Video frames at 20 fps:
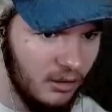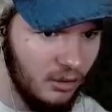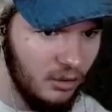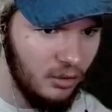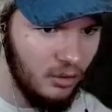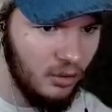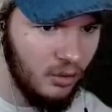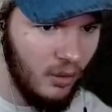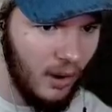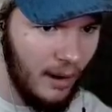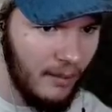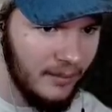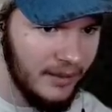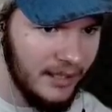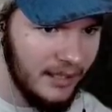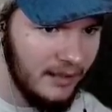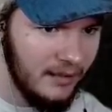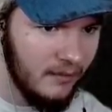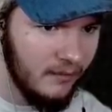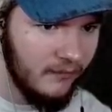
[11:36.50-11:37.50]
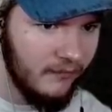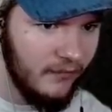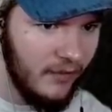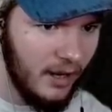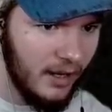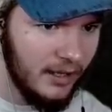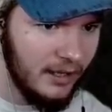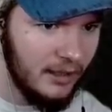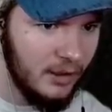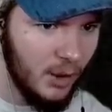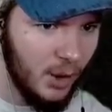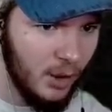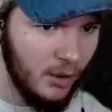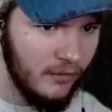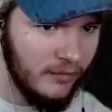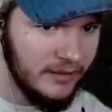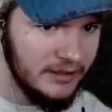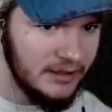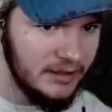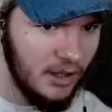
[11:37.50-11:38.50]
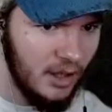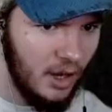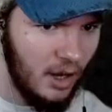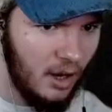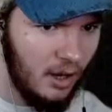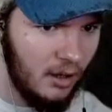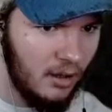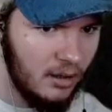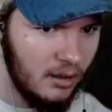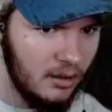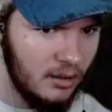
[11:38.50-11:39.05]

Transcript: Ooh, I'm getting fucking nervous, y'all.